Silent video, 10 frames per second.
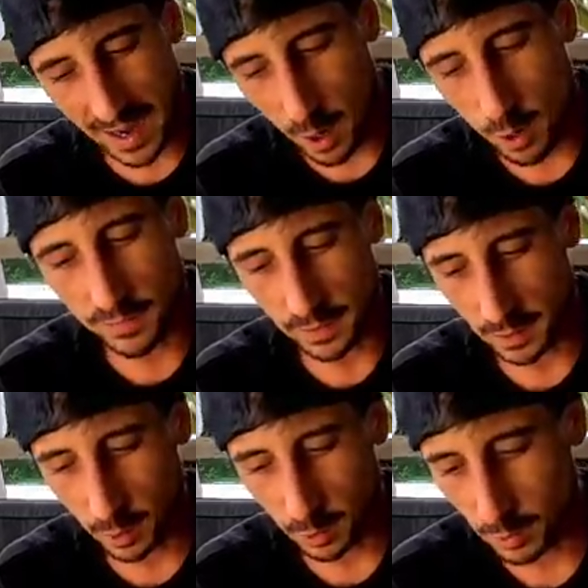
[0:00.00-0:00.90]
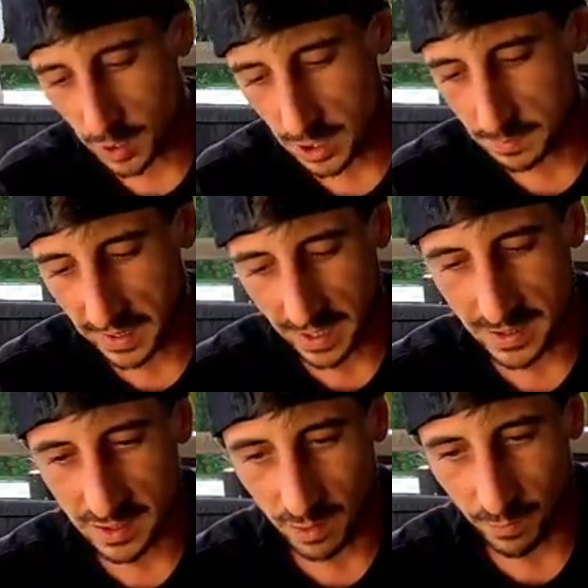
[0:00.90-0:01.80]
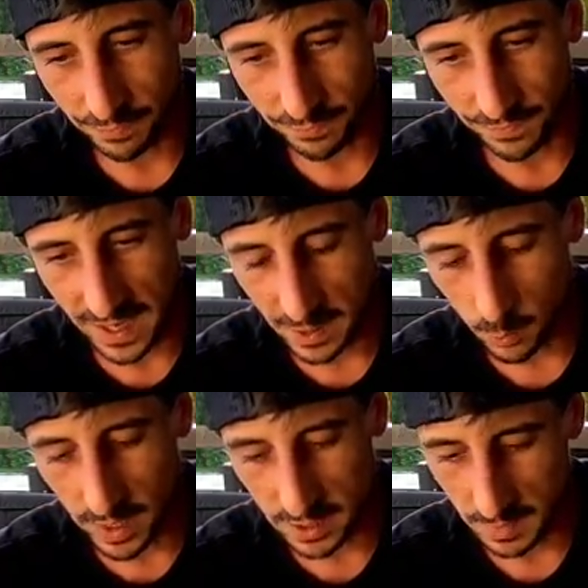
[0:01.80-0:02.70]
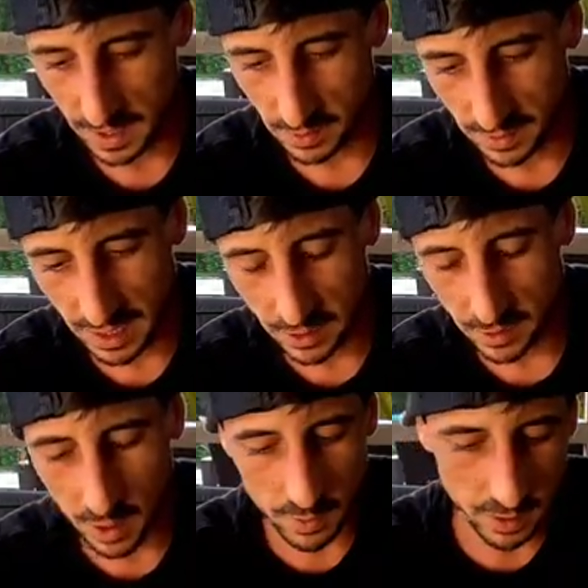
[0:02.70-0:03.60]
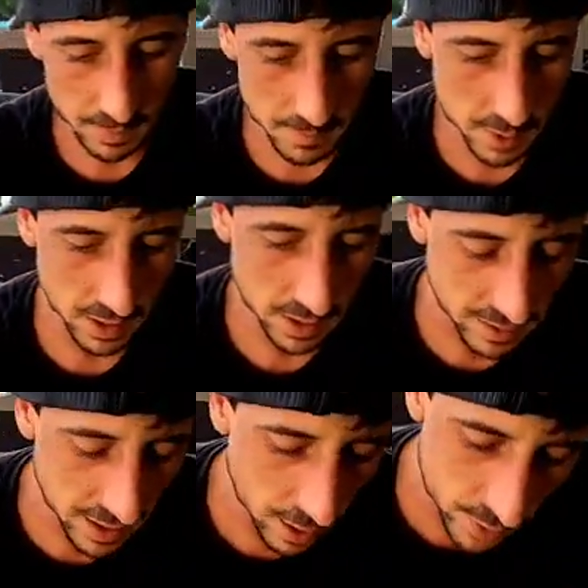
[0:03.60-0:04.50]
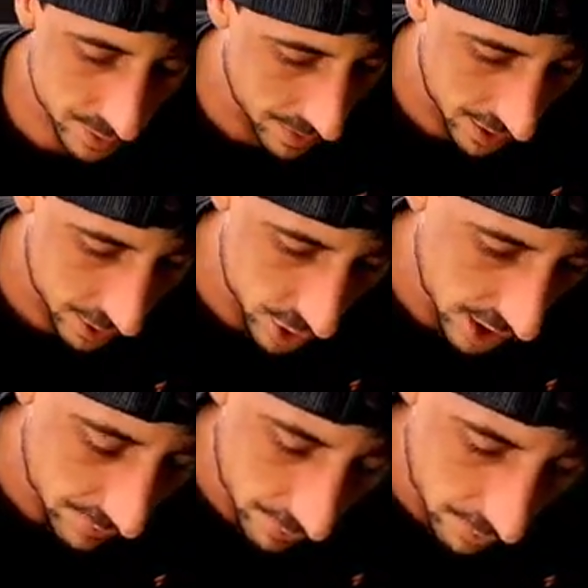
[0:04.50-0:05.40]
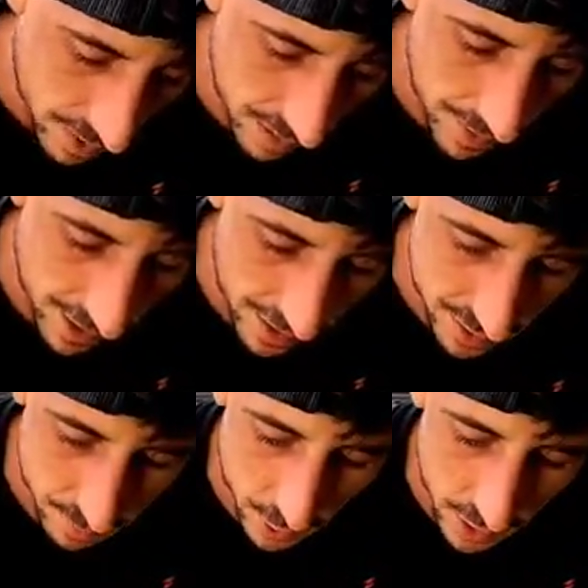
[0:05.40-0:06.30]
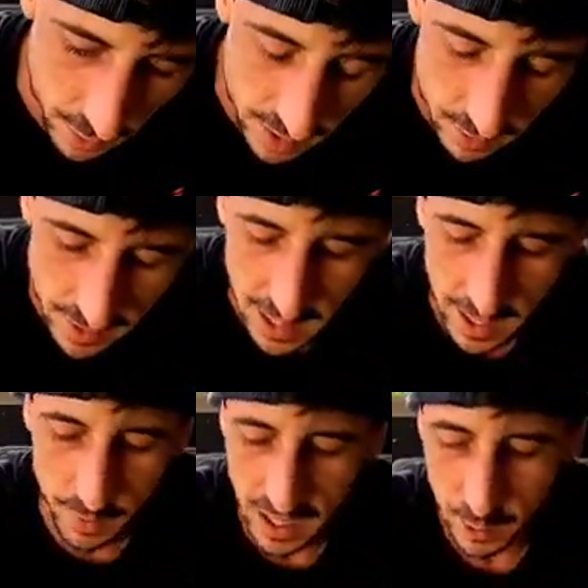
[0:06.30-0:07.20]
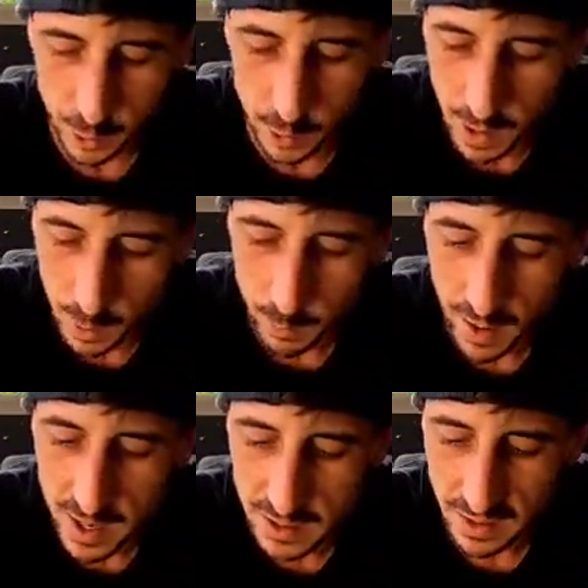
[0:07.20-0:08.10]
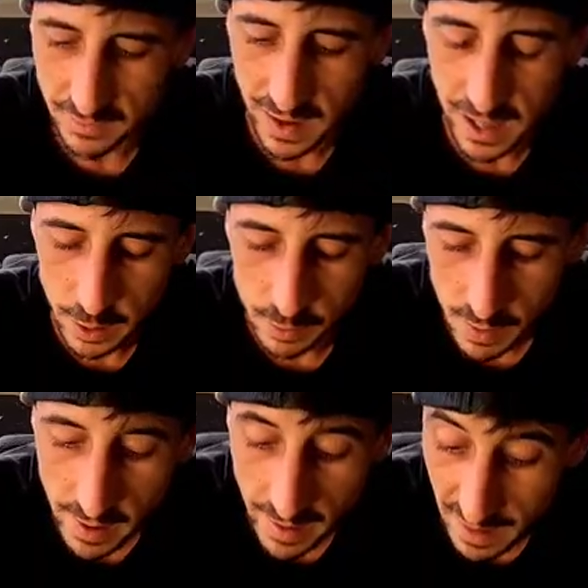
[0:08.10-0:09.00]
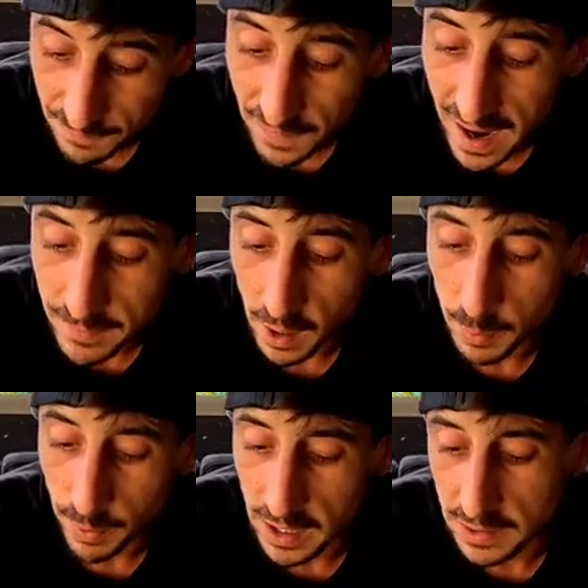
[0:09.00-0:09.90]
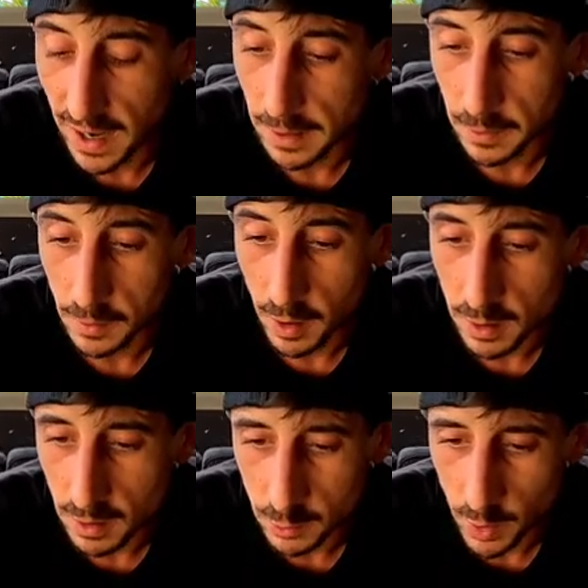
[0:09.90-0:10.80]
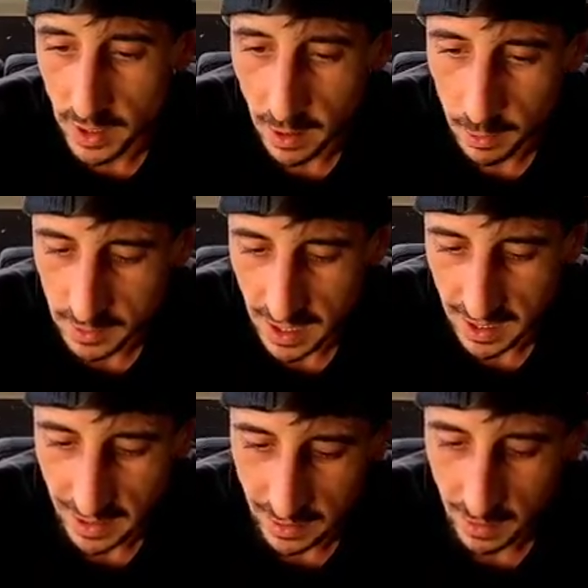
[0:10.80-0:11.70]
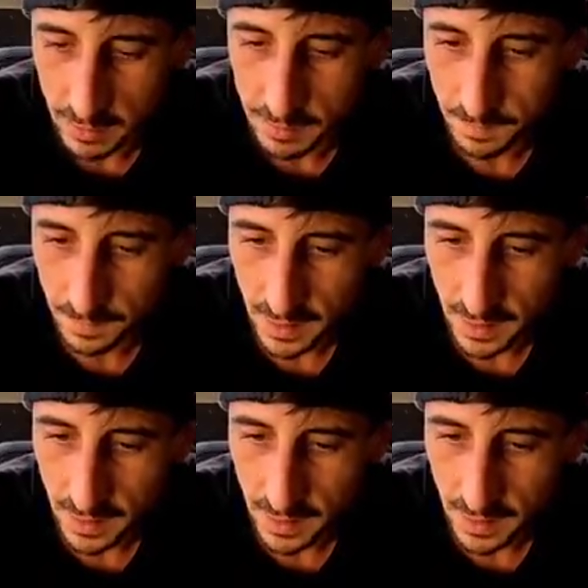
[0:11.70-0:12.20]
I got over the Gold Rushes, because it's all fake wins, man. You think you're going to the moon and then they always manage to give you your money back in some dirty win. Look at that. We got a $2 prize value and a $5 prize value under a $20 ticket, you know?